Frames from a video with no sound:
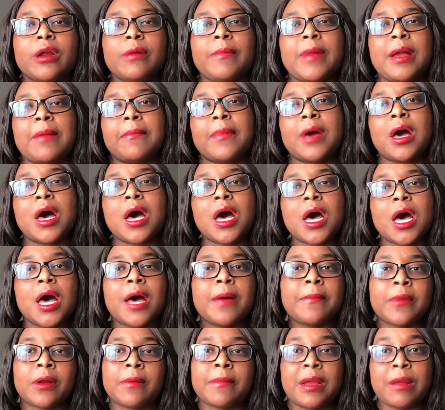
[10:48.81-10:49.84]
or my
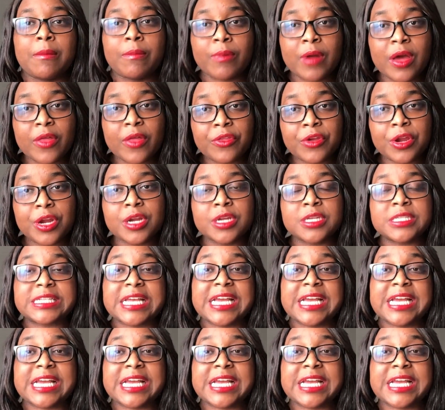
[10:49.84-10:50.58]
mom or my brothers,